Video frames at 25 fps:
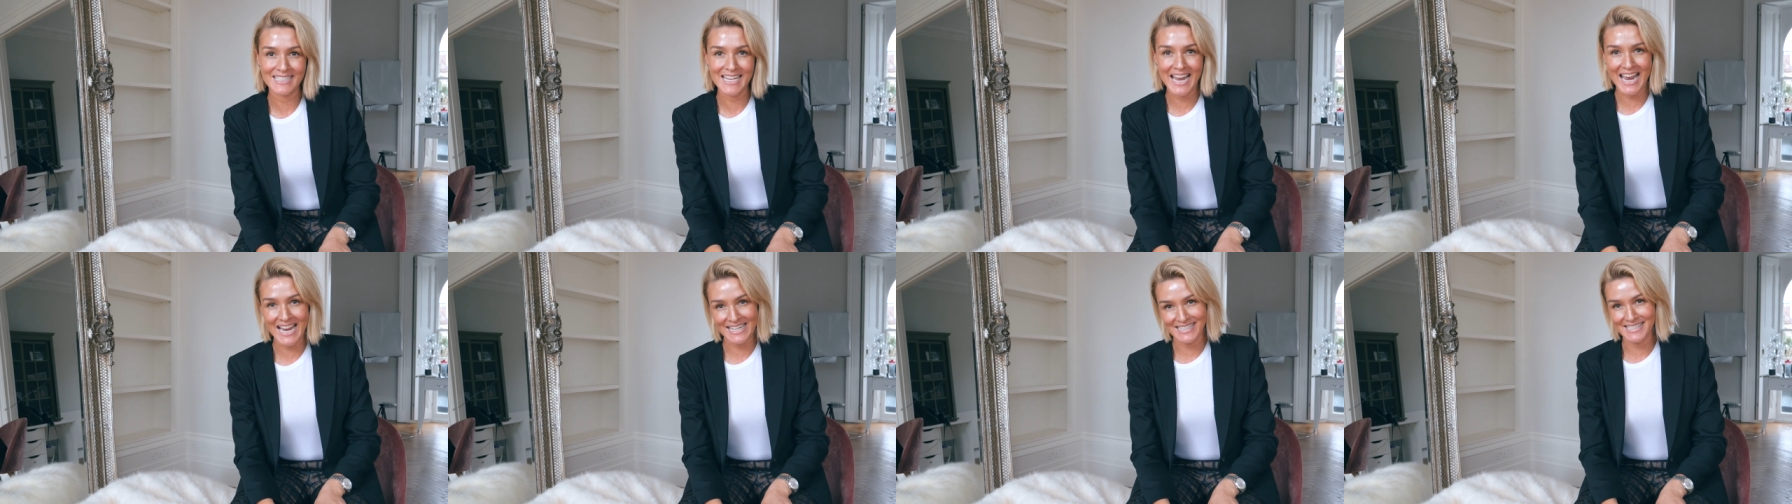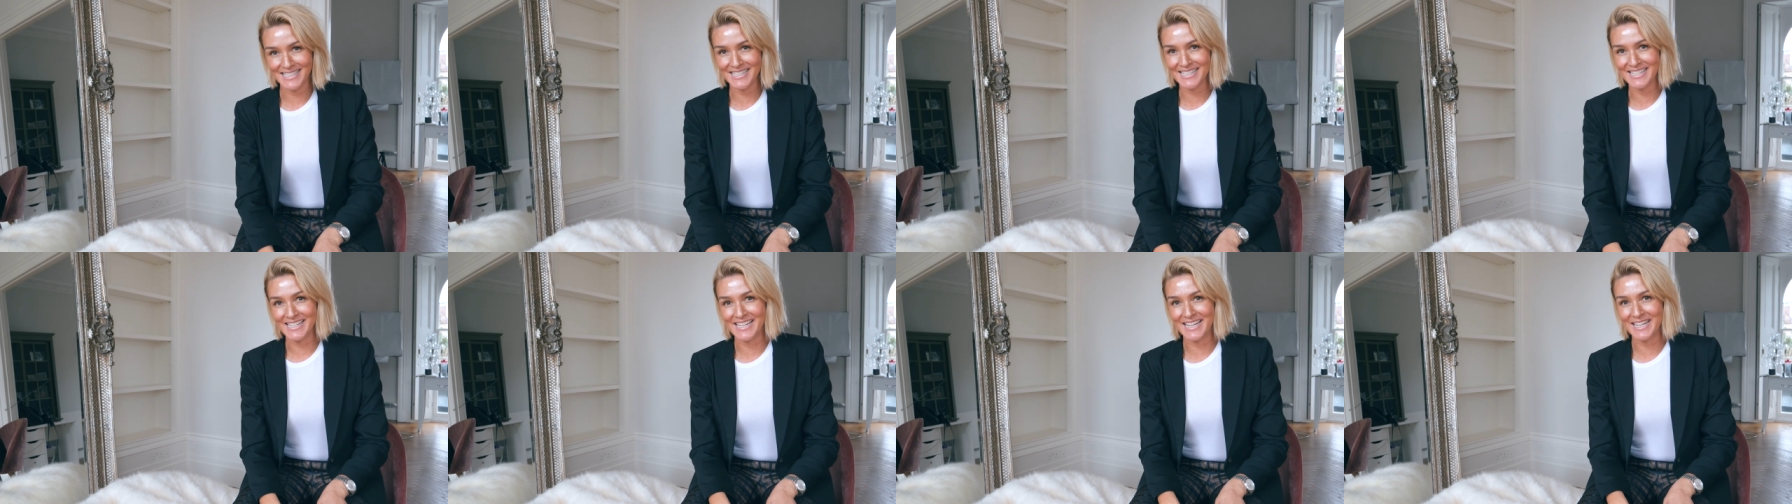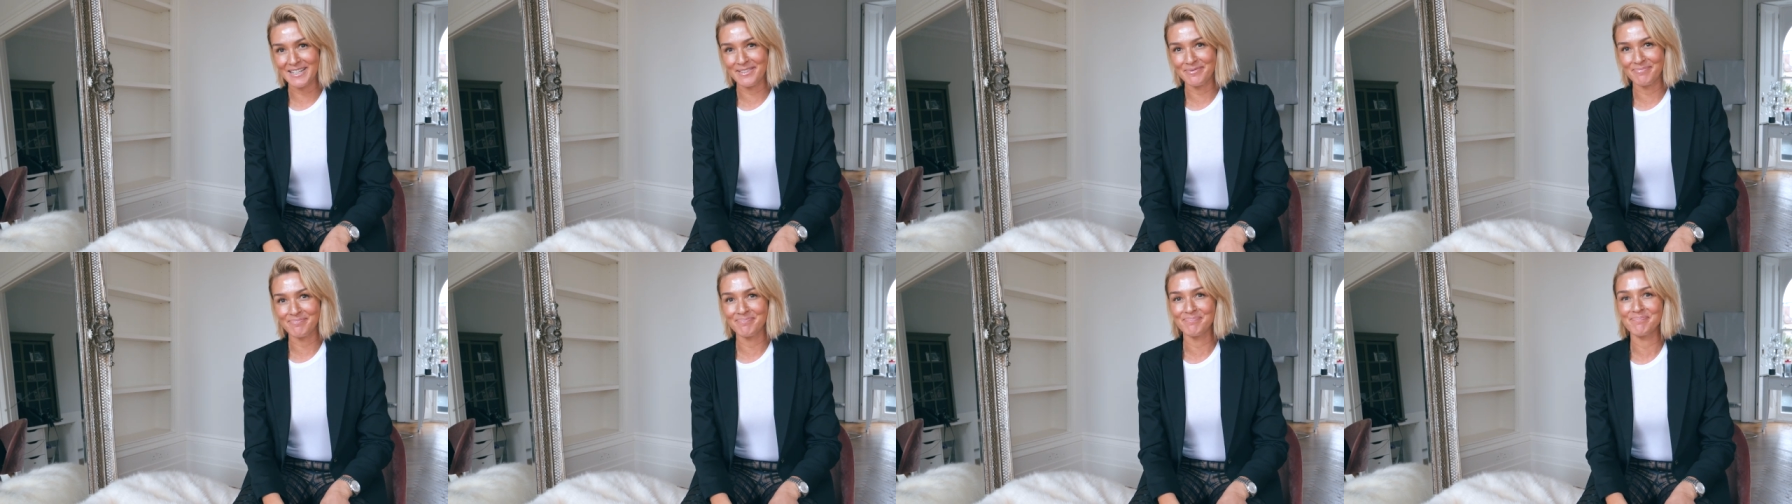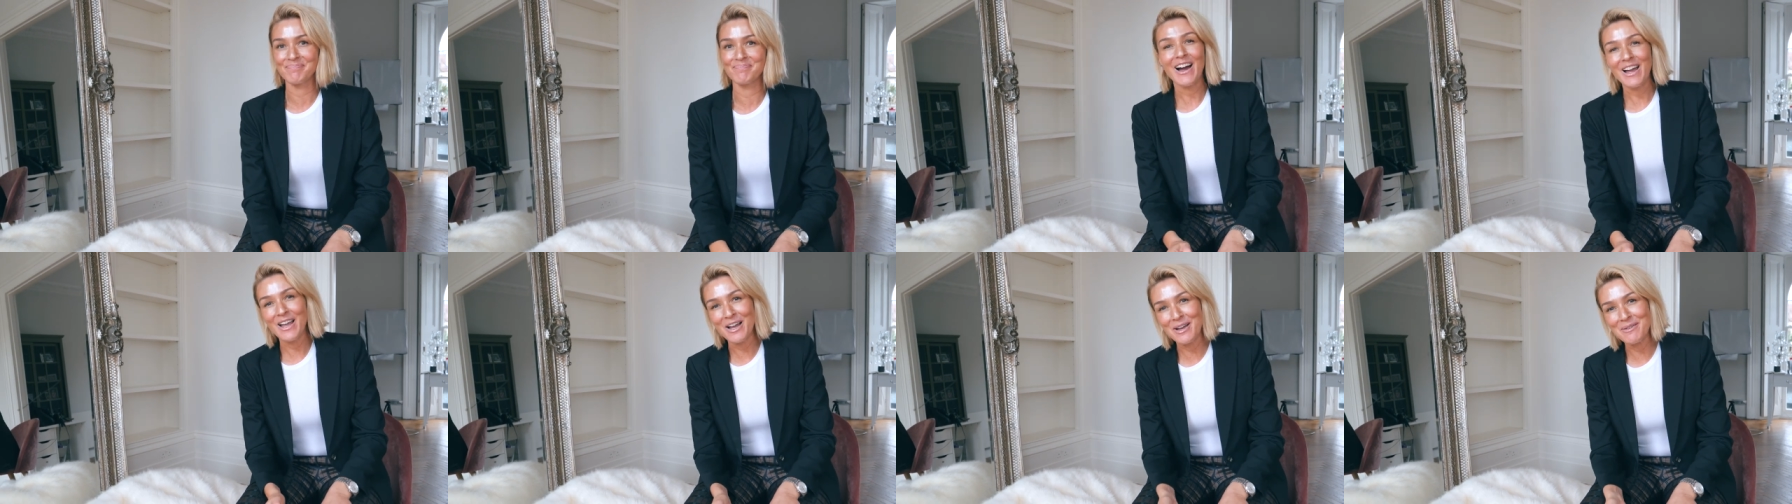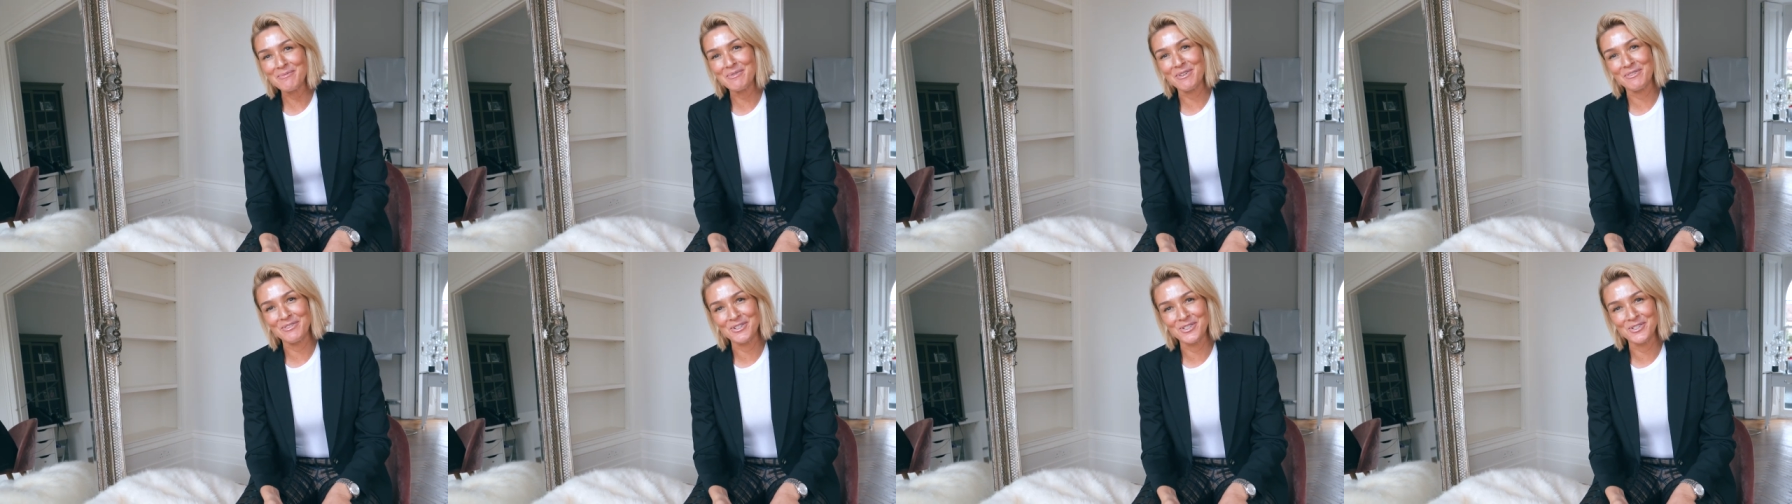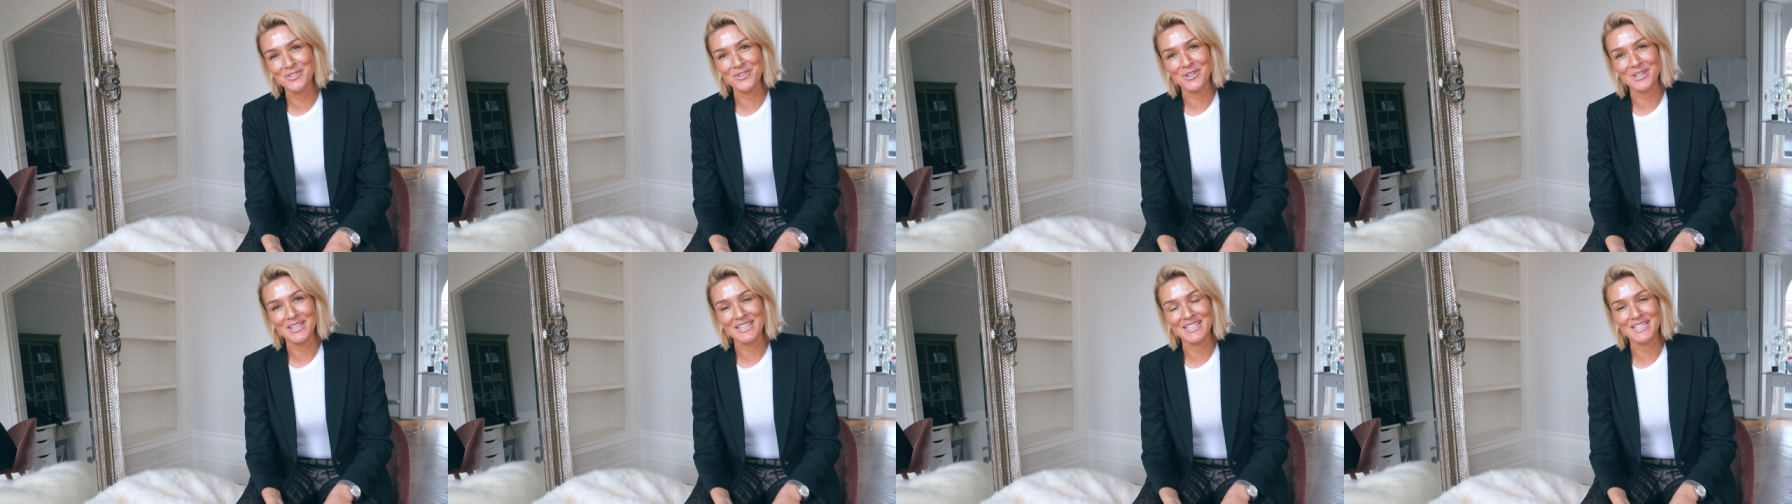tan skin. I hope you've
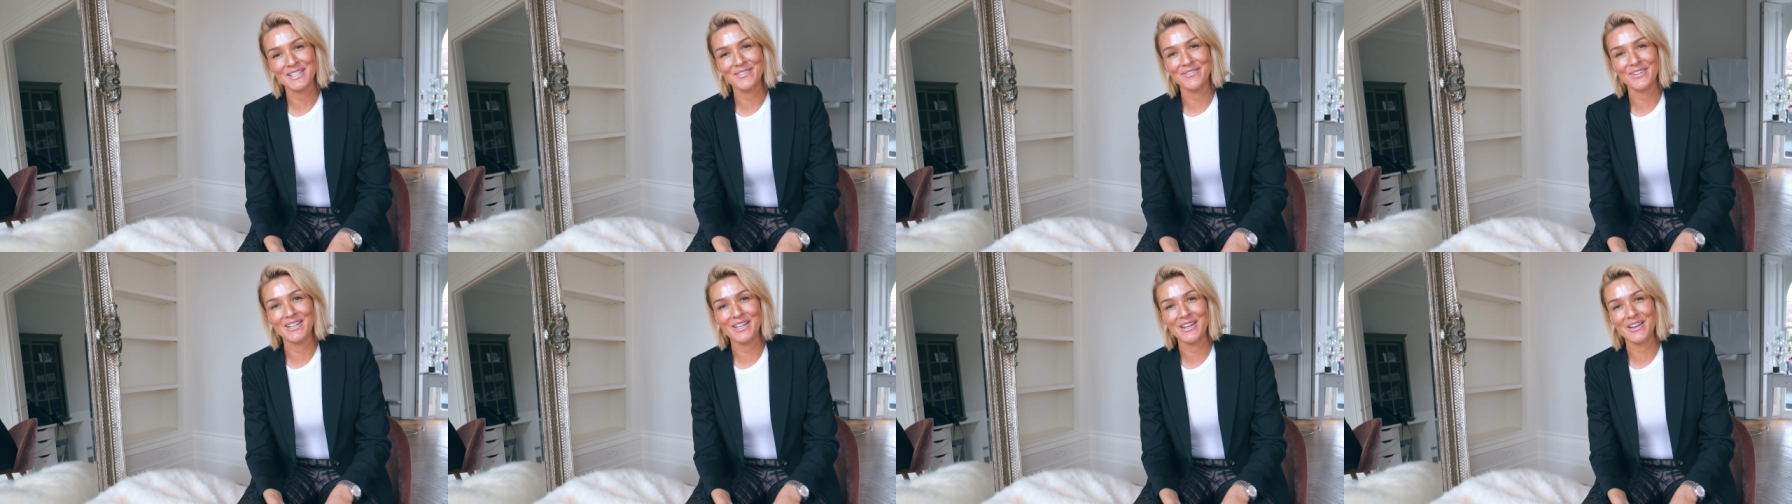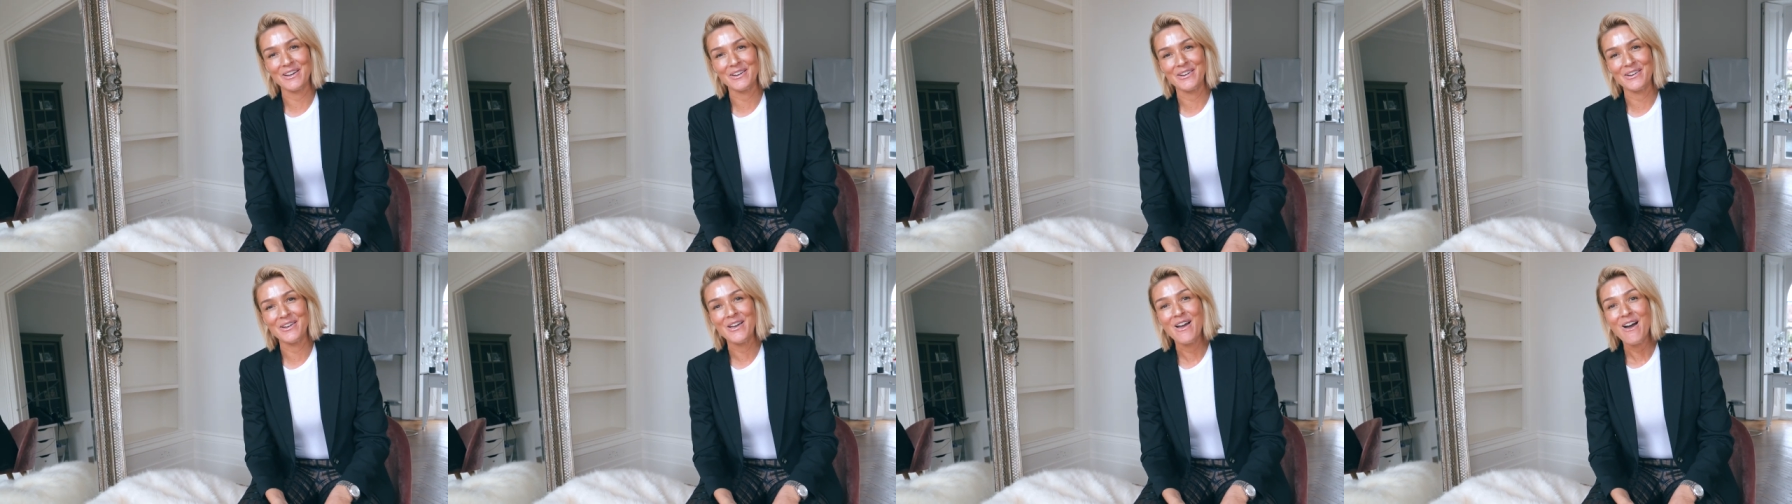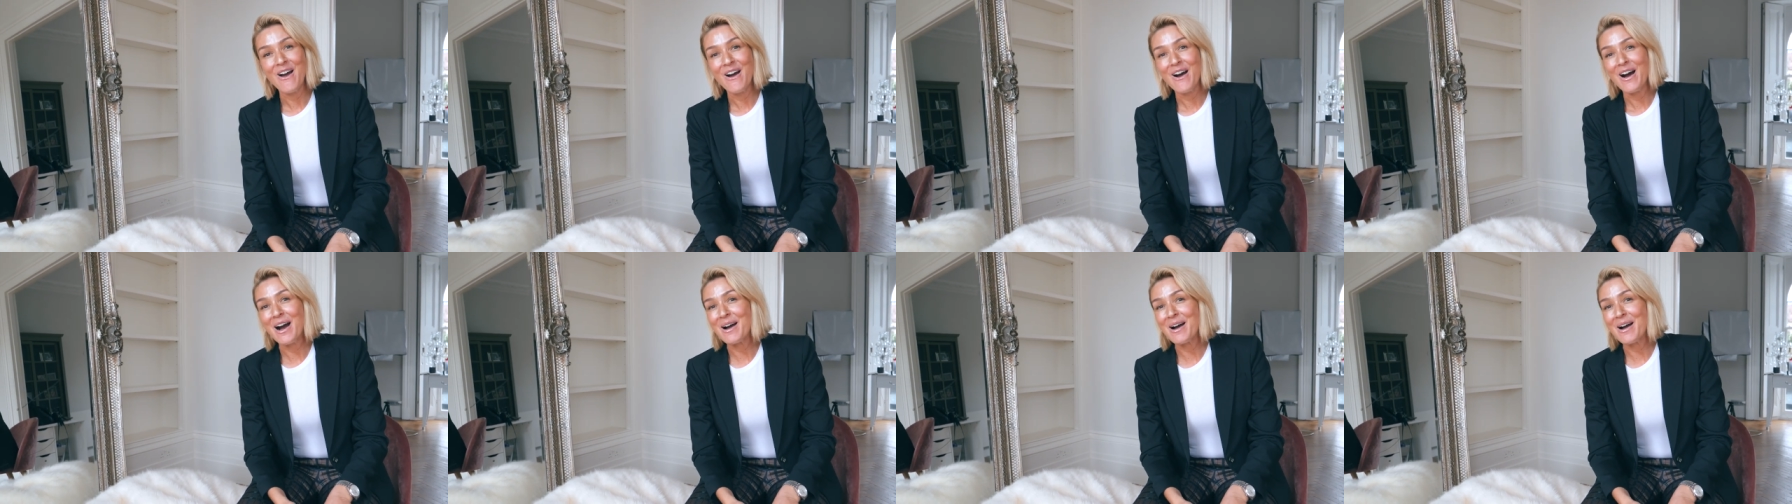enjoyed this video.